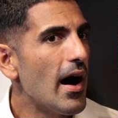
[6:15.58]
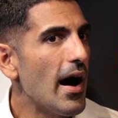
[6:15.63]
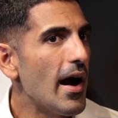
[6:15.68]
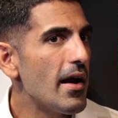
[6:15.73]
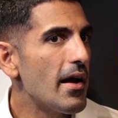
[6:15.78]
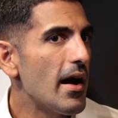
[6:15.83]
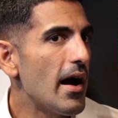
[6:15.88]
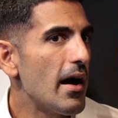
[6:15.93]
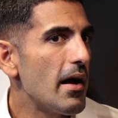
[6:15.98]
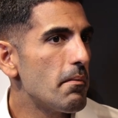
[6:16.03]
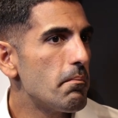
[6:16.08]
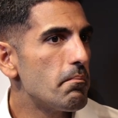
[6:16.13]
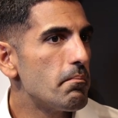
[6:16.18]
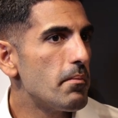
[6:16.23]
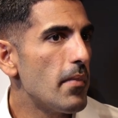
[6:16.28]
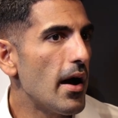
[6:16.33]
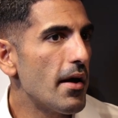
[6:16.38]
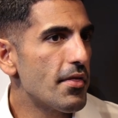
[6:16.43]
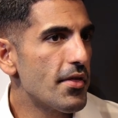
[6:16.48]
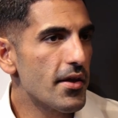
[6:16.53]

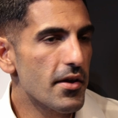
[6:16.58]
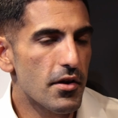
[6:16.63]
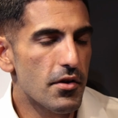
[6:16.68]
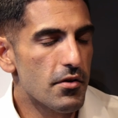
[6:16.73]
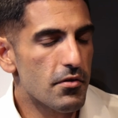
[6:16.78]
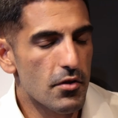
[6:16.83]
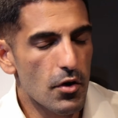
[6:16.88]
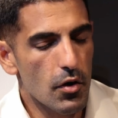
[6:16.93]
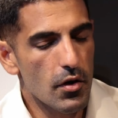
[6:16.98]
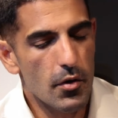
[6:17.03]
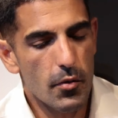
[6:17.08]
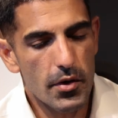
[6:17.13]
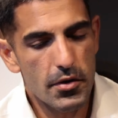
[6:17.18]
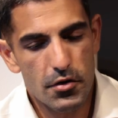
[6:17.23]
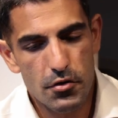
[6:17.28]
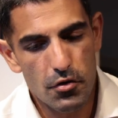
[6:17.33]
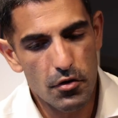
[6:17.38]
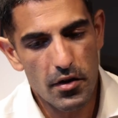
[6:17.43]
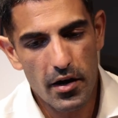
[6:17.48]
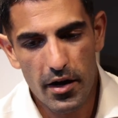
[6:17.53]
I think the only way
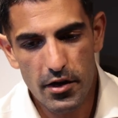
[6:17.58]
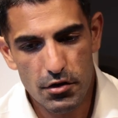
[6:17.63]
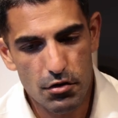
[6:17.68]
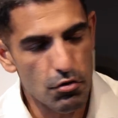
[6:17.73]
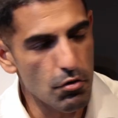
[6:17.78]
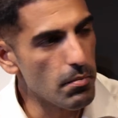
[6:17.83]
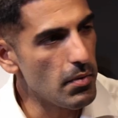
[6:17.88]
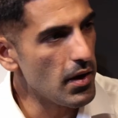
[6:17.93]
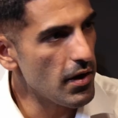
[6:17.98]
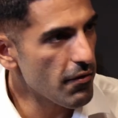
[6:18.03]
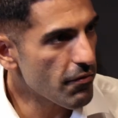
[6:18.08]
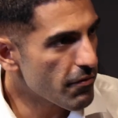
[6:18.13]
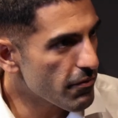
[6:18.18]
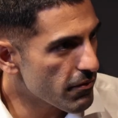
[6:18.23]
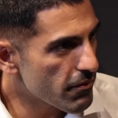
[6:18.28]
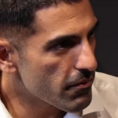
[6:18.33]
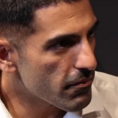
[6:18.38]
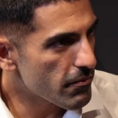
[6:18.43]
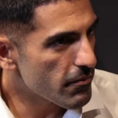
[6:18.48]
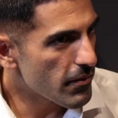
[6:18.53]
to do that is through belief.
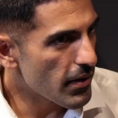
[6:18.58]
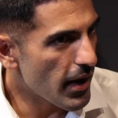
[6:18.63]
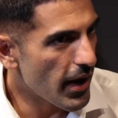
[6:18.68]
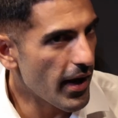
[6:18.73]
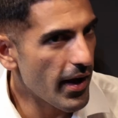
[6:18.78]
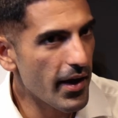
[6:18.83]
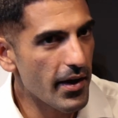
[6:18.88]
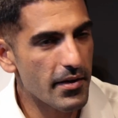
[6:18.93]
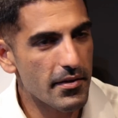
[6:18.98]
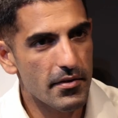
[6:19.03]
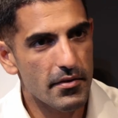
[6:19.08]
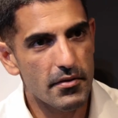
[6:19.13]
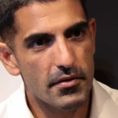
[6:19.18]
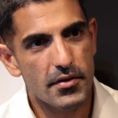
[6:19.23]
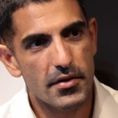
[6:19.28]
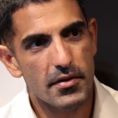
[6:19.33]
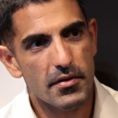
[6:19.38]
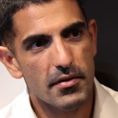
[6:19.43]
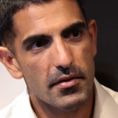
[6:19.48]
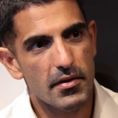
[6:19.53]
And
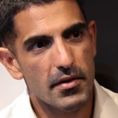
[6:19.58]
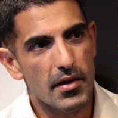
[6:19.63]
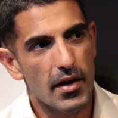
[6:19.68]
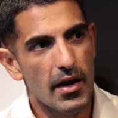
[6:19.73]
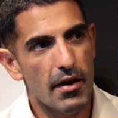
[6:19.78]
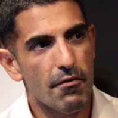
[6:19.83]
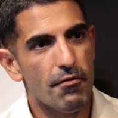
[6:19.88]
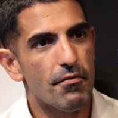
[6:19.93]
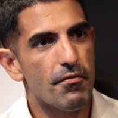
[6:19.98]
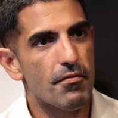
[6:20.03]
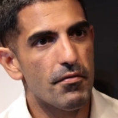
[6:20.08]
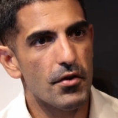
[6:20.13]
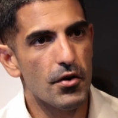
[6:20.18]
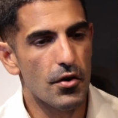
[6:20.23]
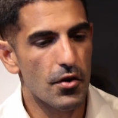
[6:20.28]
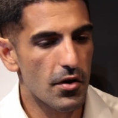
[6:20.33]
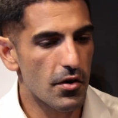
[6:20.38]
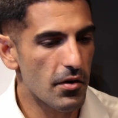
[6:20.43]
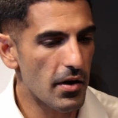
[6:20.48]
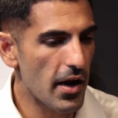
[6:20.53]
if
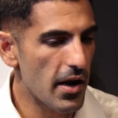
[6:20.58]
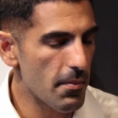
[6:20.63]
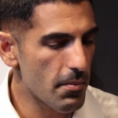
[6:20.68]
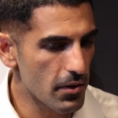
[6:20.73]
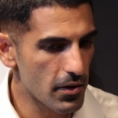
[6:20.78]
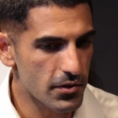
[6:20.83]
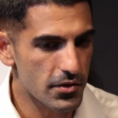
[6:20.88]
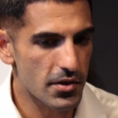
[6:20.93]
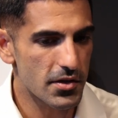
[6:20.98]
you're able